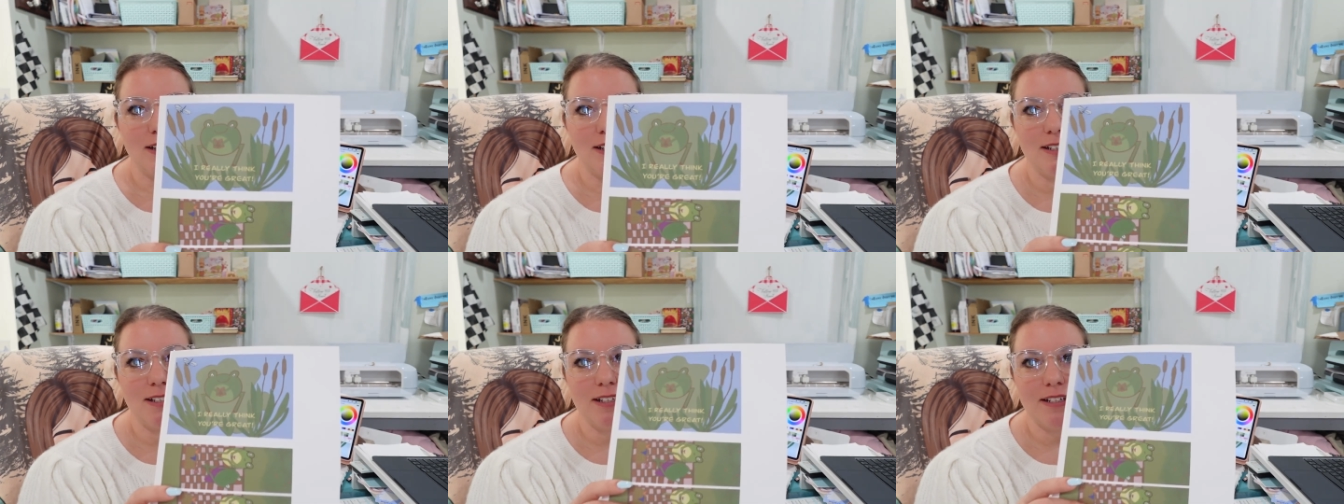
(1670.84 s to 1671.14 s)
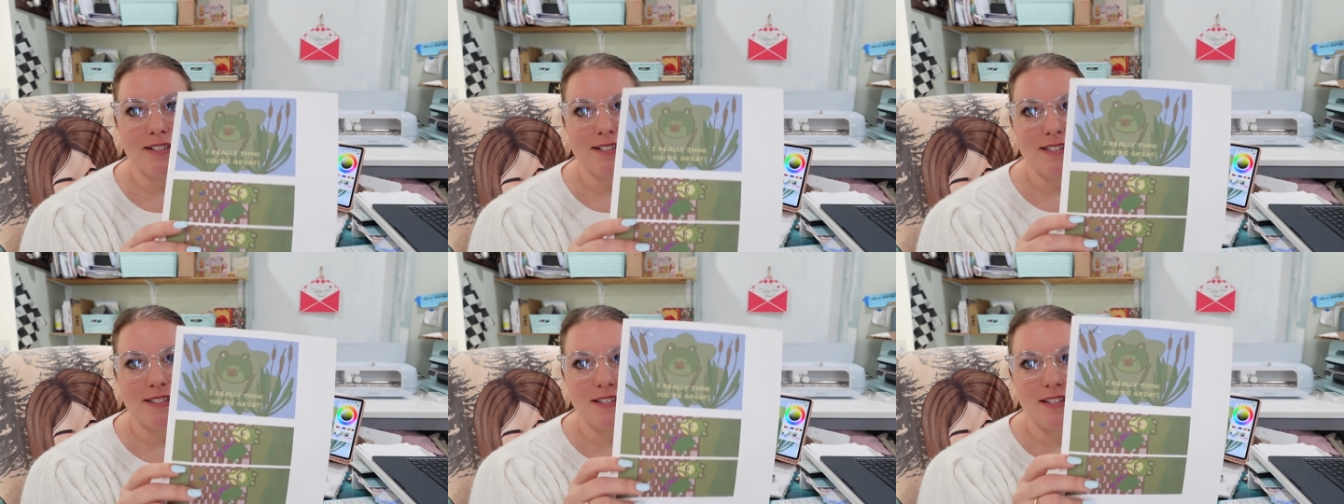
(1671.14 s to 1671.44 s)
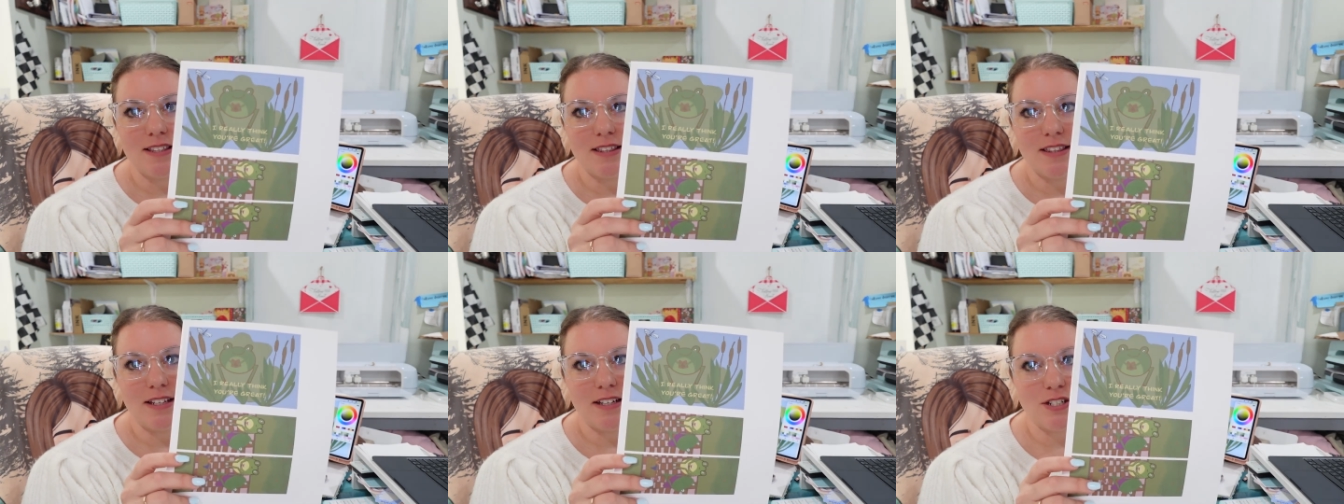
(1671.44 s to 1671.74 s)
because
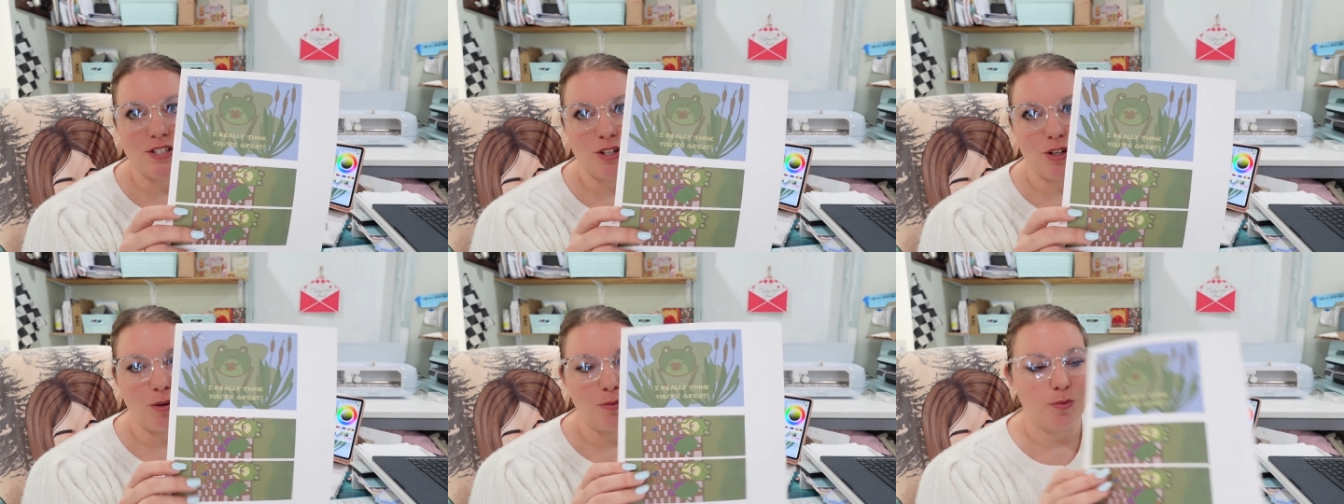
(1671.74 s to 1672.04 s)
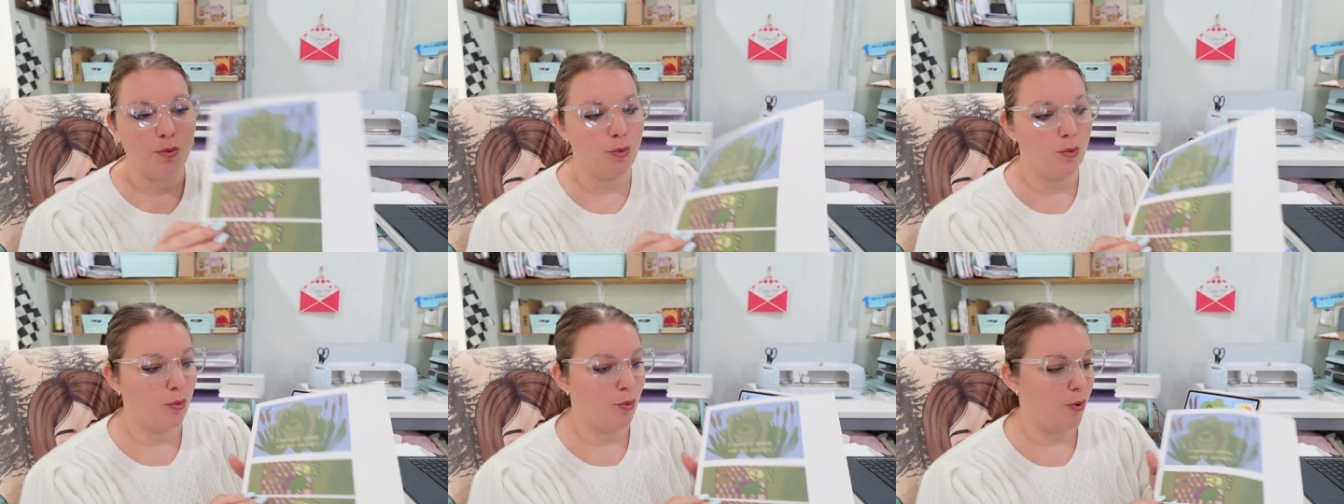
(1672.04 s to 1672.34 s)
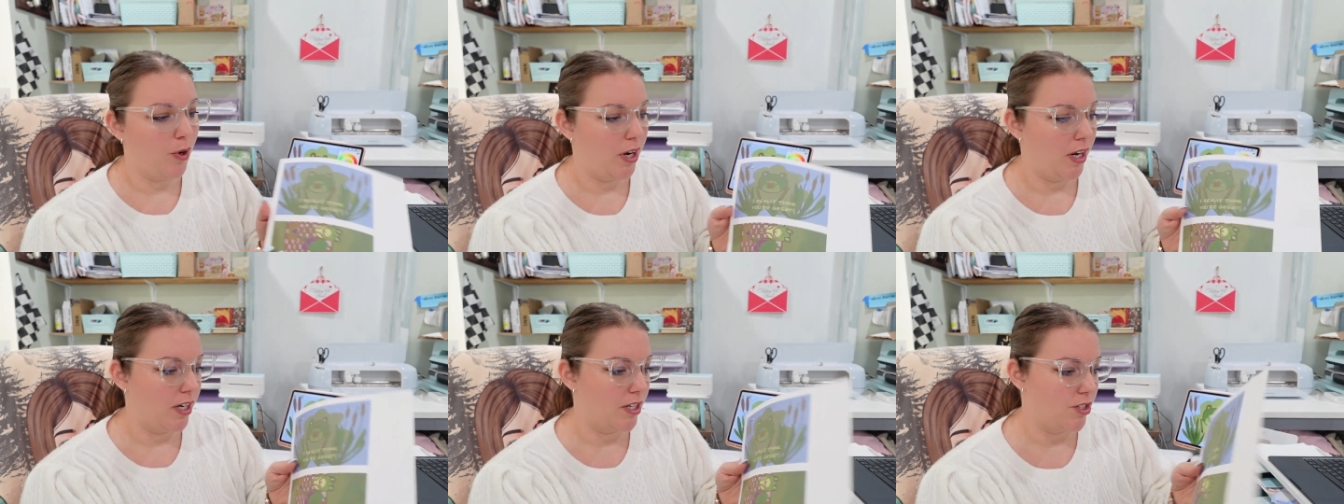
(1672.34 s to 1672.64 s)
they show up
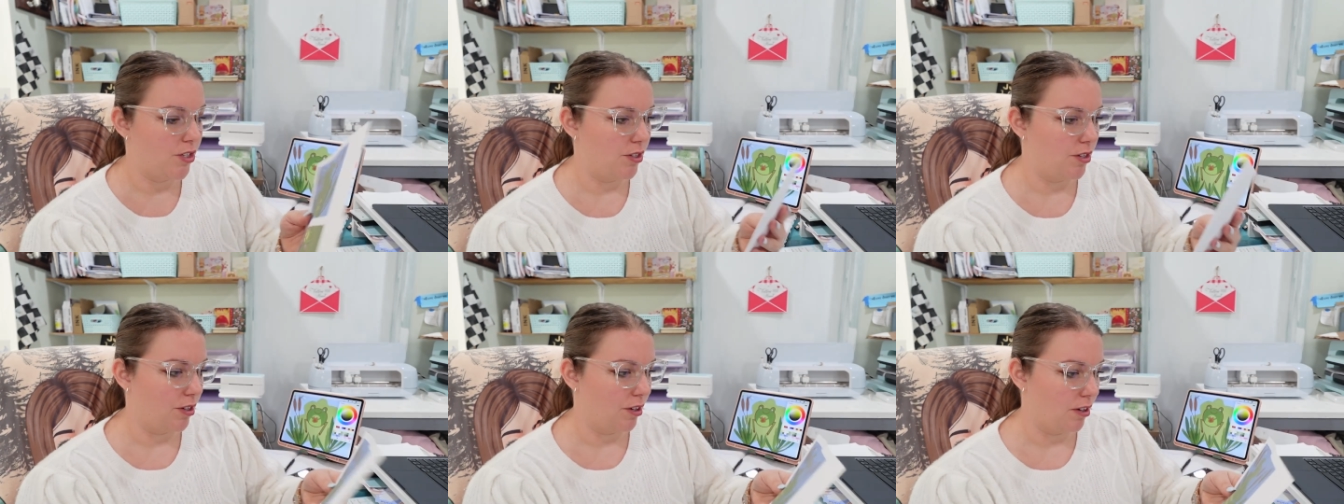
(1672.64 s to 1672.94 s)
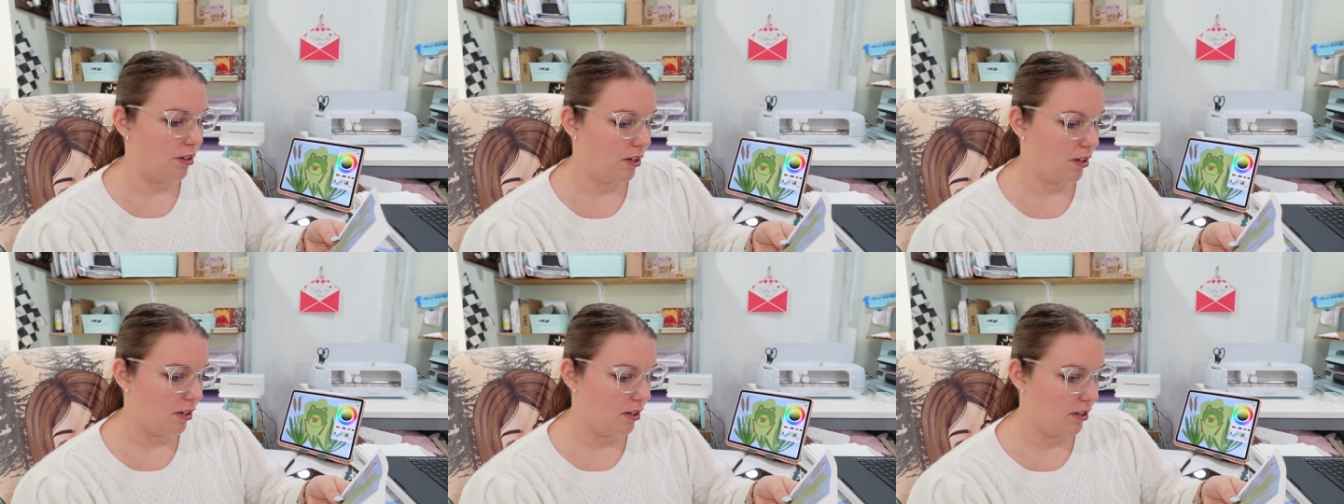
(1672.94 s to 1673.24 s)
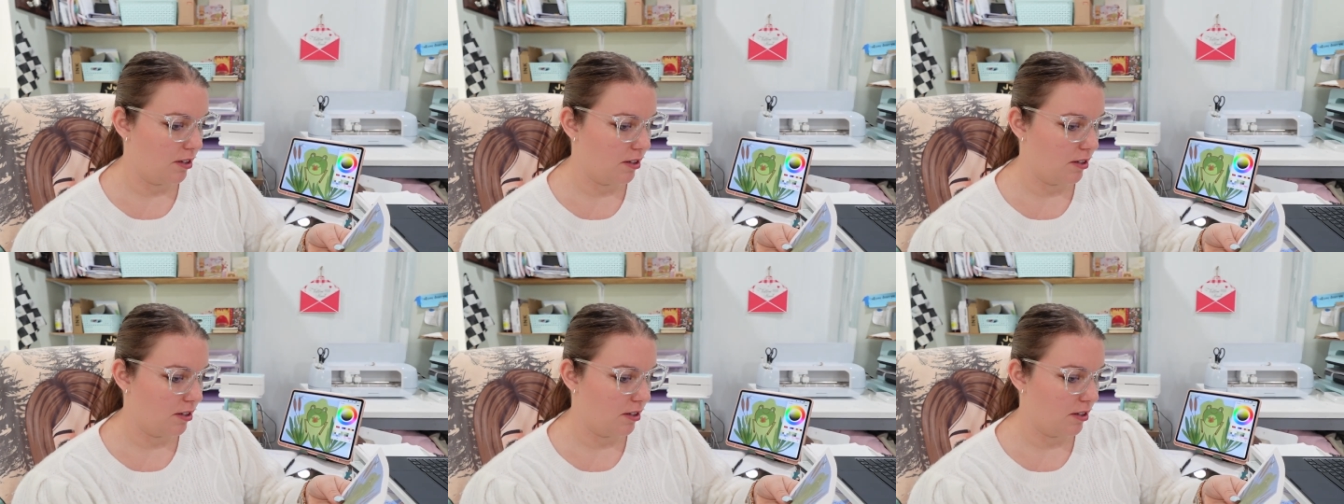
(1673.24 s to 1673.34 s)
way too dark.